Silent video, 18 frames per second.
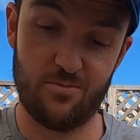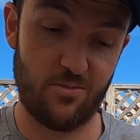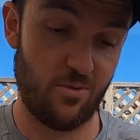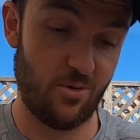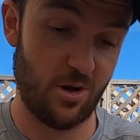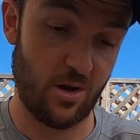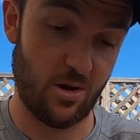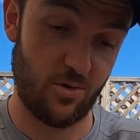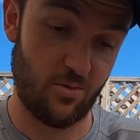
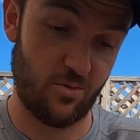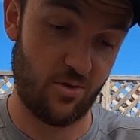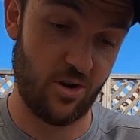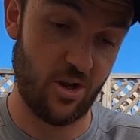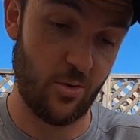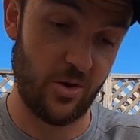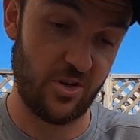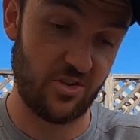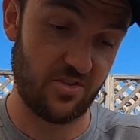
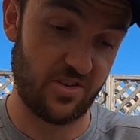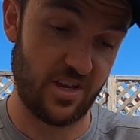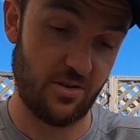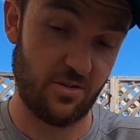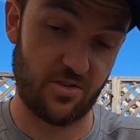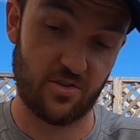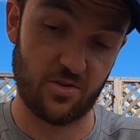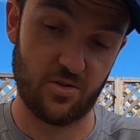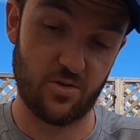No issues
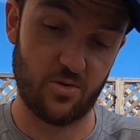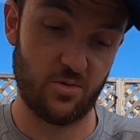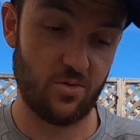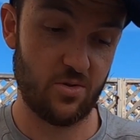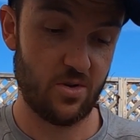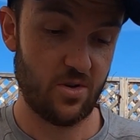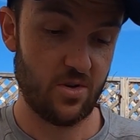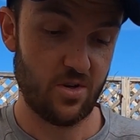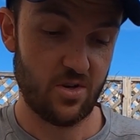here at all.
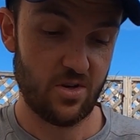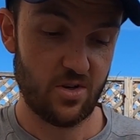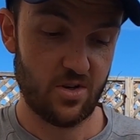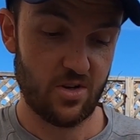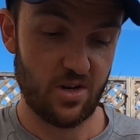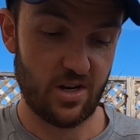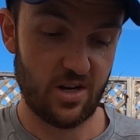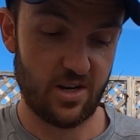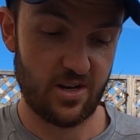
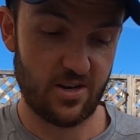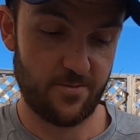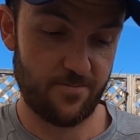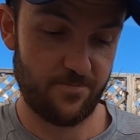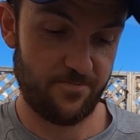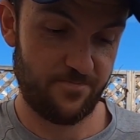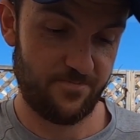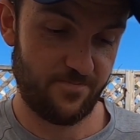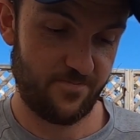
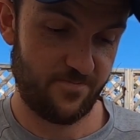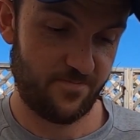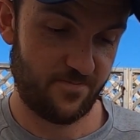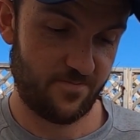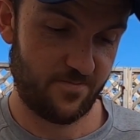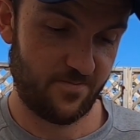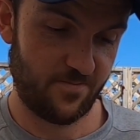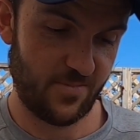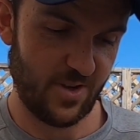I
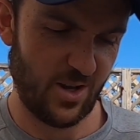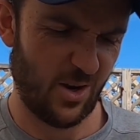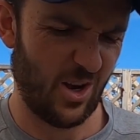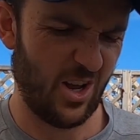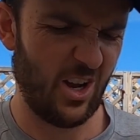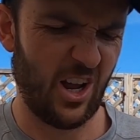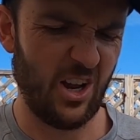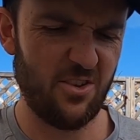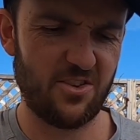
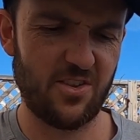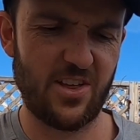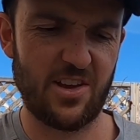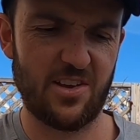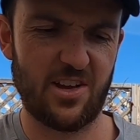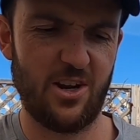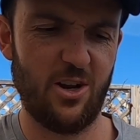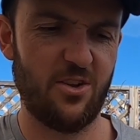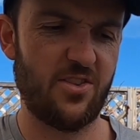looked at
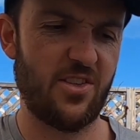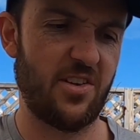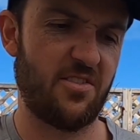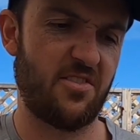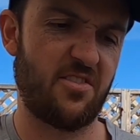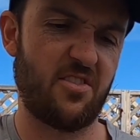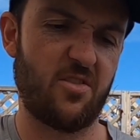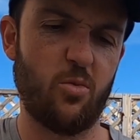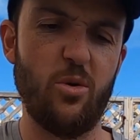that
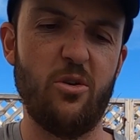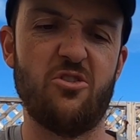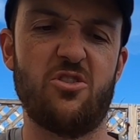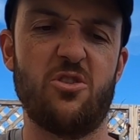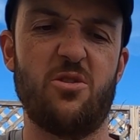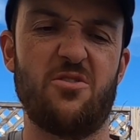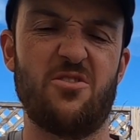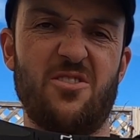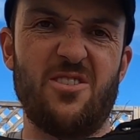swoosh
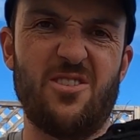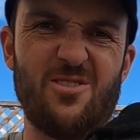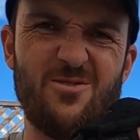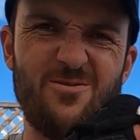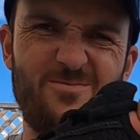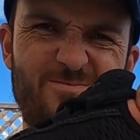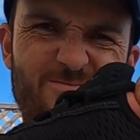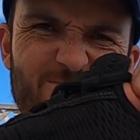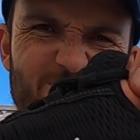and I was like,
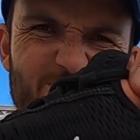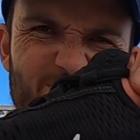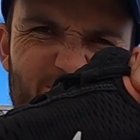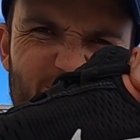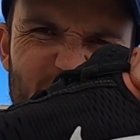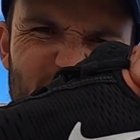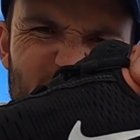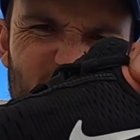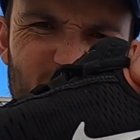
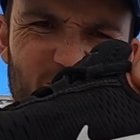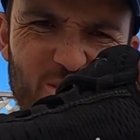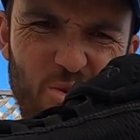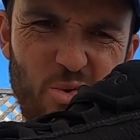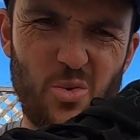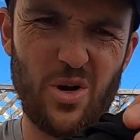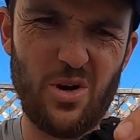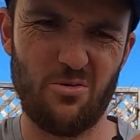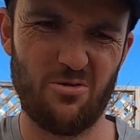it doesn't look
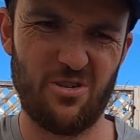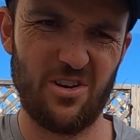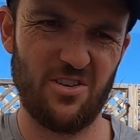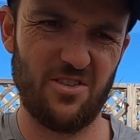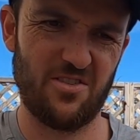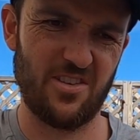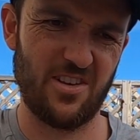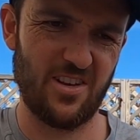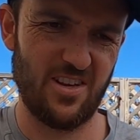quite right,
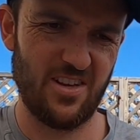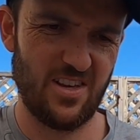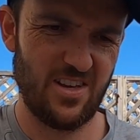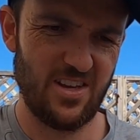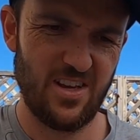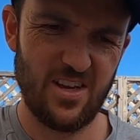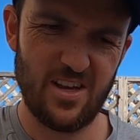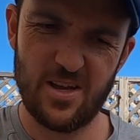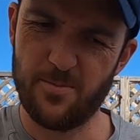does it?
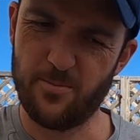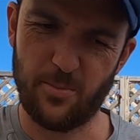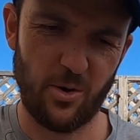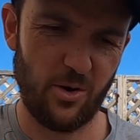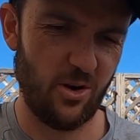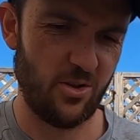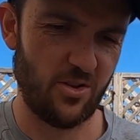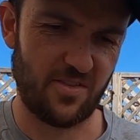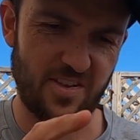
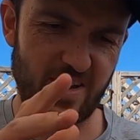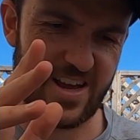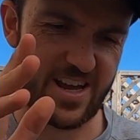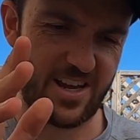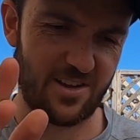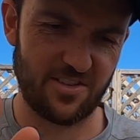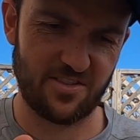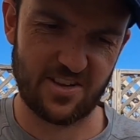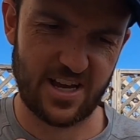But no, the
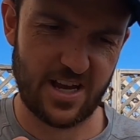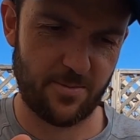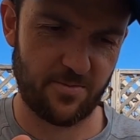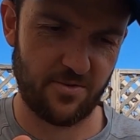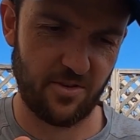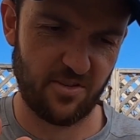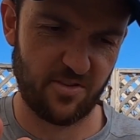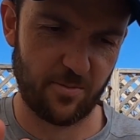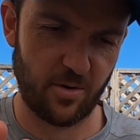tag is
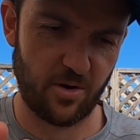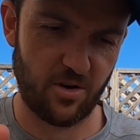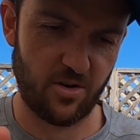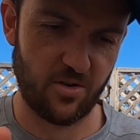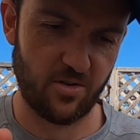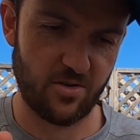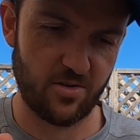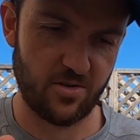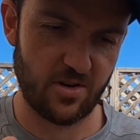absolutely spot
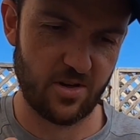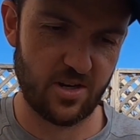on.